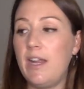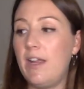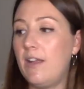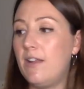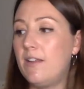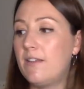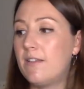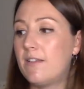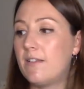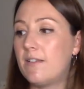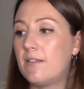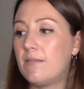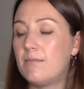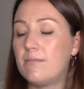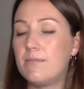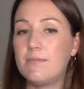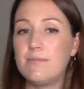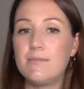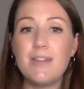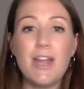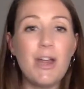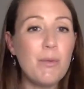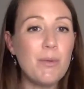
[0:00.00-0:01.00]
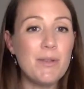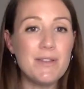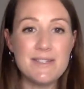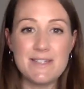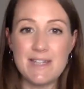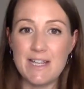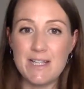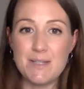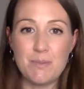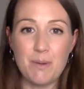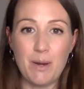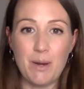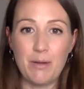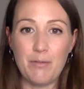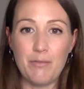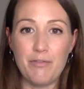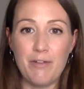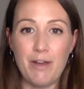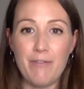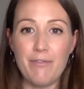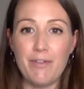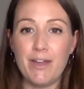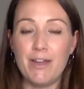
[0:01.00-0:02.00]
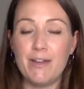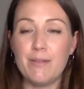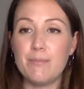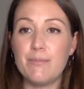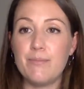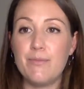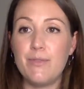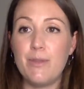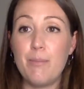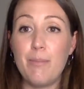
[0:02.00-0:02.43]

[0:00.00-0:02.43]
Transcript: is no one stays pregnant forever.